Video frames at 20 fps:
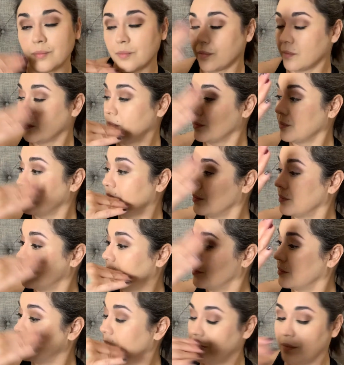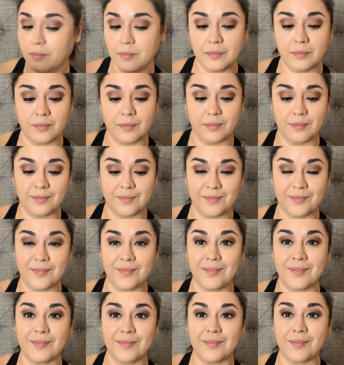2 minutes, at
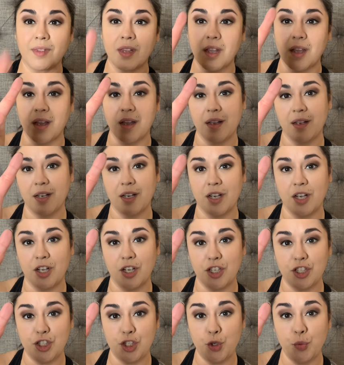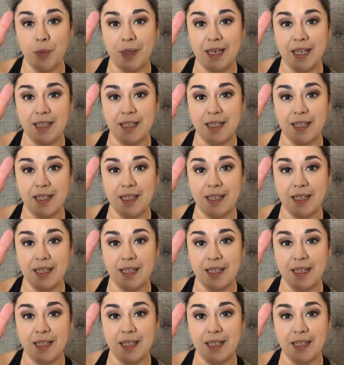least 2 minutes of dry time.